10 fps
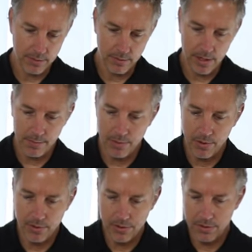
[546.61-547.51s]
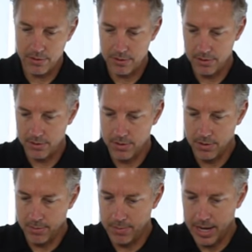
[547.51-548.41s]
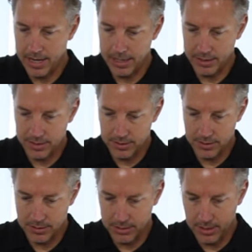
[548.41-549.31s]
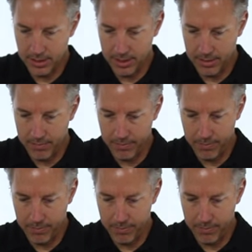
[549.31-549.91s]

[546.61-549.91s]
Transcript: We'll add both packets and then